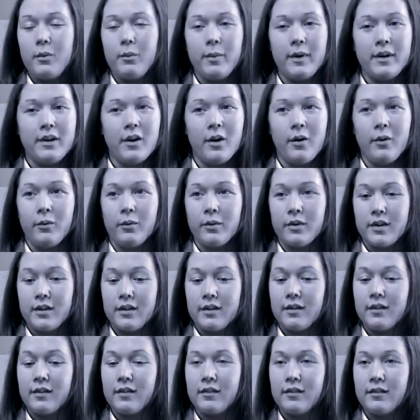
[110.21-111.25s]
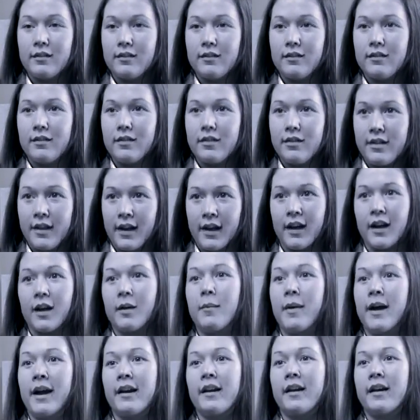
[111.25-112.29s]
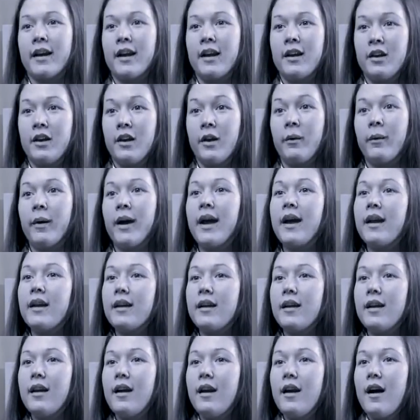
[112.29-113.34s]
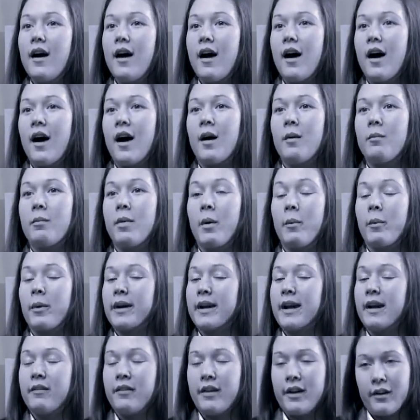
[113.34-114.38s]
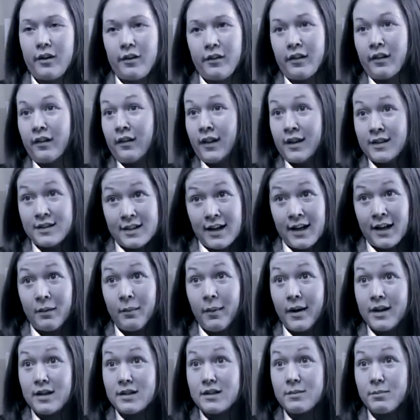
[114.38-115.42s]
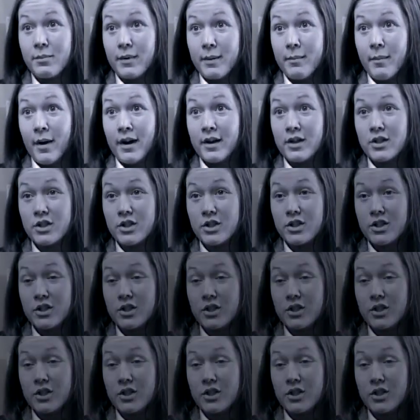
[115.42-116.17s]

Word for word: We don't think Amanda can do it, um, but we're giving her the list anyways, pretty much.